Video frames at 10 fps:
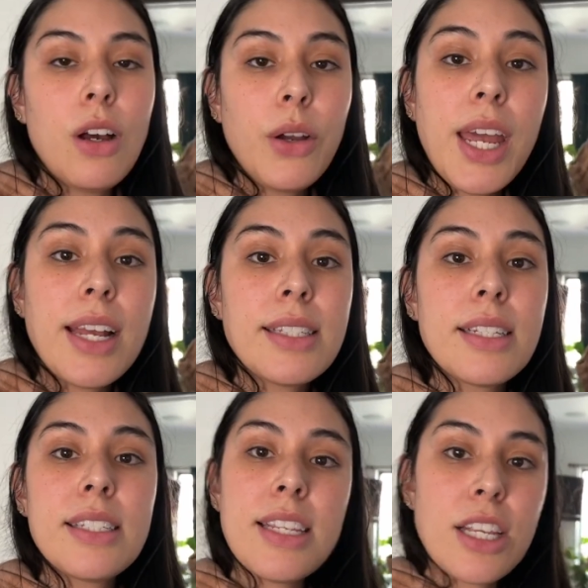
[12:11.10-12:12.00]
okay, a
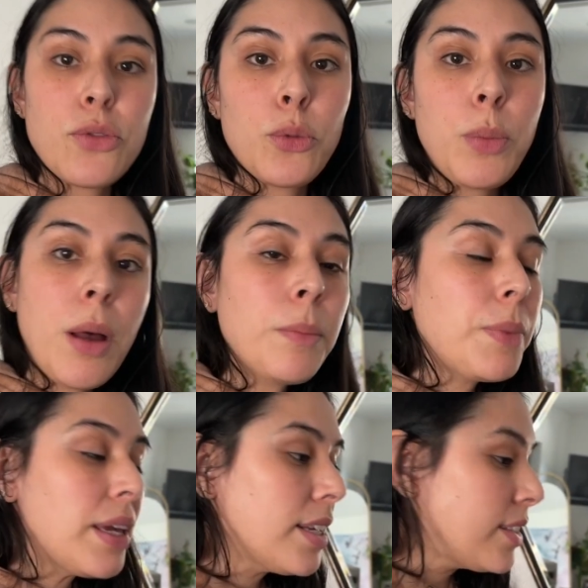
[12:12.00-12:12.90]
successful
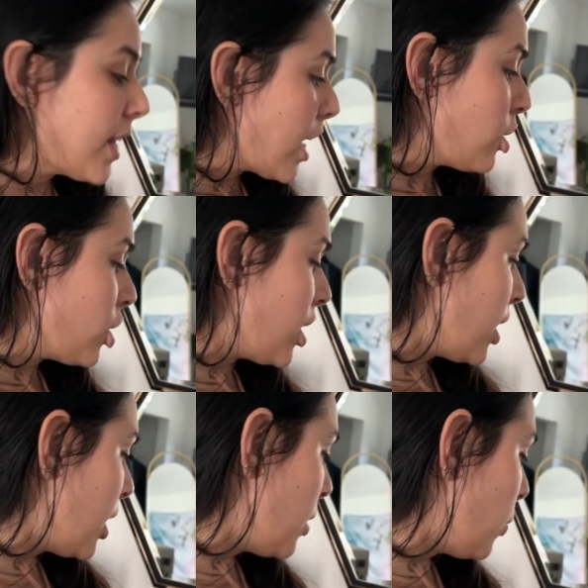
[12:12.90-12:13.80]
pumping
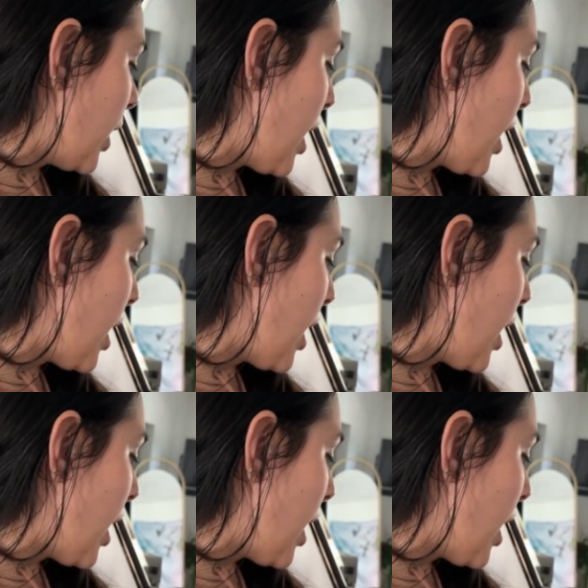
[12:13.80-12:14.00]
session. We